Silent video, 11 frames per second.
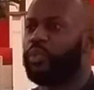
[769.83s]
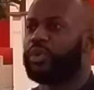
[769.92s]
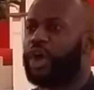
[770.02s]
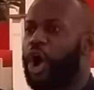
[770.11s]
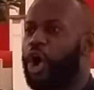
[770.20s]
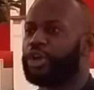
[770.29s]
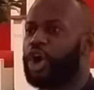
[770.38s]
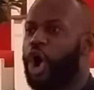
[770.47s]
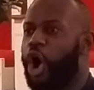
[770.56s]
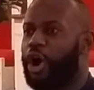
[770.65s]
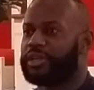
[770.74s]
with all
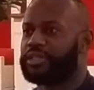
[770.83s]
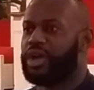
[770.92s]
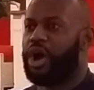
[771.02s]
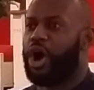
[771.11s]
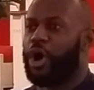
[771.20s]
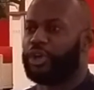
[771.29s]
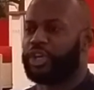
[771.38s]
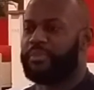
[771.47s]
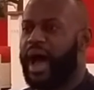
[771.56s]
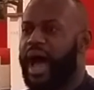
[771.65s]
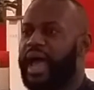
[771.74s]
your heart, all
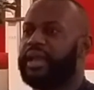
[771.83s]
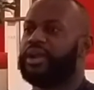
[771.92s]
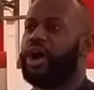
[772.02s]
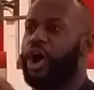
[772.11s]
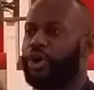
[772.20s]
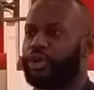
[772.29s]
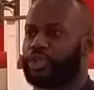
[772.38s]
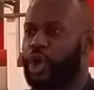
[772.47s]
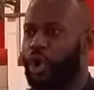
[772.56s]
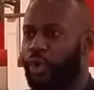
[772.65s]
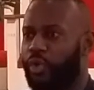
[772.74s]
your mind, all your
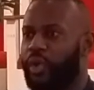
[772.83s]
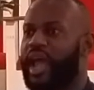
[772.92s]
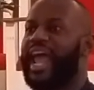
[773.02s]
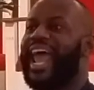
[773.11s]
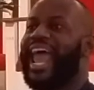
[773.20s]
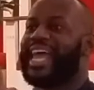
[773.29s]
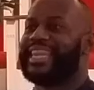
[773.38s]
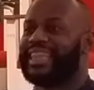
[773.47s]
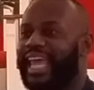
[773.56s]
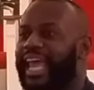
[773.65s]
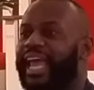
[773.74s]
soul.
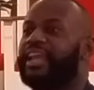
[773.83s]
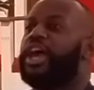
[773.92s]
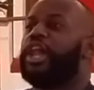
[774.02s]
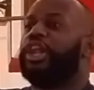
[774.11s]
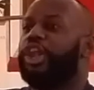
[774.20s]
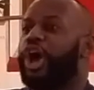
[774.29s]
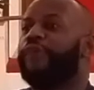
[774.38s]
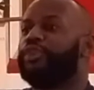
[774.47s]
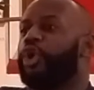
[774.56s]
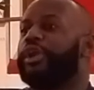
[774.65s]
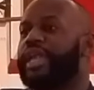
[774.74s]
And then
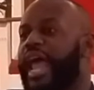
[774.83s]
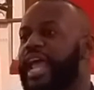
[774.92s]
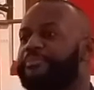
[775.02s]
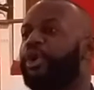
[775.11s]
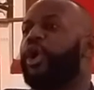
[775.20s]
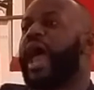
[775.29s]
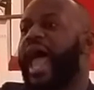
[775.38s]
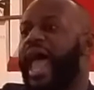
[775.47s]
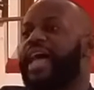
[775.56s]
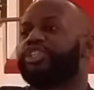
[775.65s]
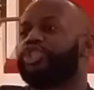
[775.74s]
love your neighbor
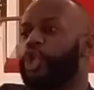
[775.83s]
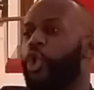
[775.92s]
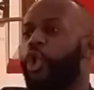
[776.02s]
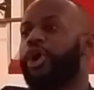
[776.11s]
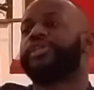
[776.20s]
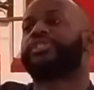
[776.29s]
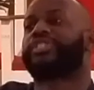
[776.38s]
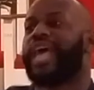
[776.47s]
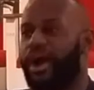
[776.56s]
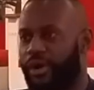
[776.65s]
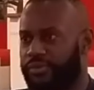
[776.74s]
as
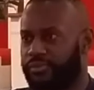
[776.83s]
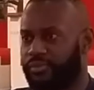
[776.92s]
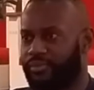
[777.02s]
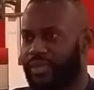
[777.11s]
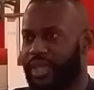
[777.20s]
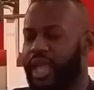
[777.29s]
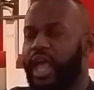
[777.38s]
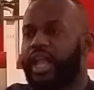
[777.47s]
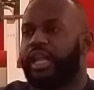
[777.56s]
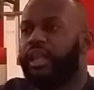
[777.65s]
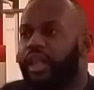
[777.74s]
yourself.
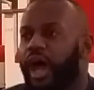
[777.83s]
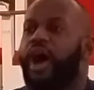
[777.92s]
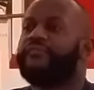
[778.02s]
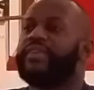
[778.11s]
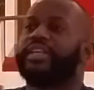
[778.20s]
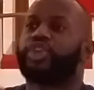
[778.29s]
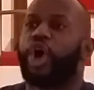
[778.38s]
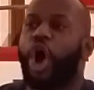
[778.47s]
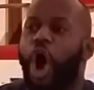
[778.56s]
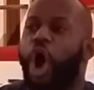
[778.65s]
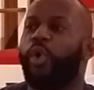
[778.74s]
Love
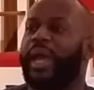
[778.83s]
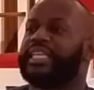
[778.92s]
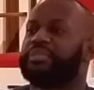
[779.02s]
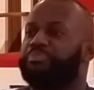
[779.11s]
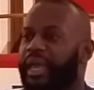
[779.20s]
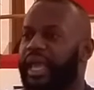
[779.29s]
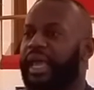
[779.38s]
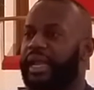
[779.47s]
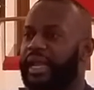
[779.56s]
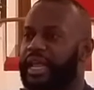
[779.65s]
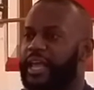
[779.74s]
has always
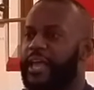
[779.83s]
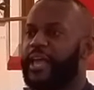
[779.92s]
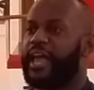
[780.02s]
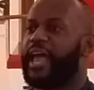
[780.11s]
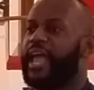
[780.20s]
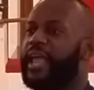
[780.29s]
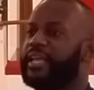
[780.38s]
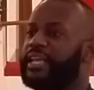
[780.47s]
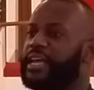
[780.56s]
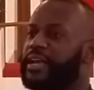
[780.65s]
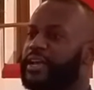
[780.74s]
been
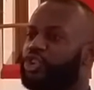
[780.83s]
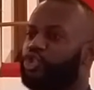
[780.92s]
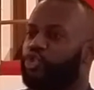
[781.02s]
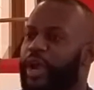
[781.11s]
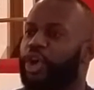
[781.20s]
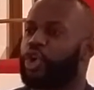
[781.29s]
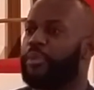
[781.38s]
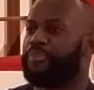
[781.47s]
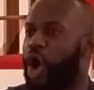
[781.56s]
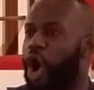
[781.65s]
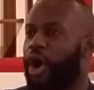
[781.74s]
a
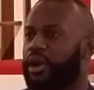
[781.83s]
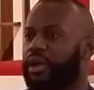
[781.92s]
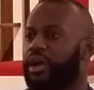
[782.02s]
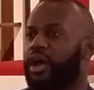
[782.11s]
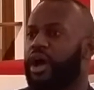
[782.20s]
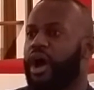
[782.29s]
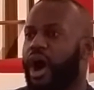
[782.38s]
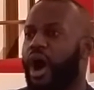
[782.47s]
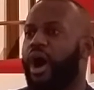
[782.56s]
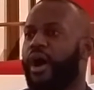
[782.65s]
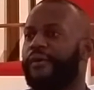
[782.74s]
critical part
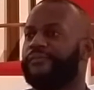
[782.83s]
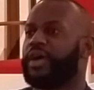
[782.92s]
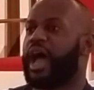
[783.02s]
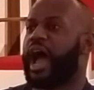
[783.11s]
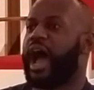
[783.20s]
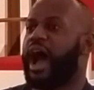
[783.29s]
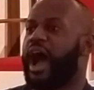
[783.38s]
of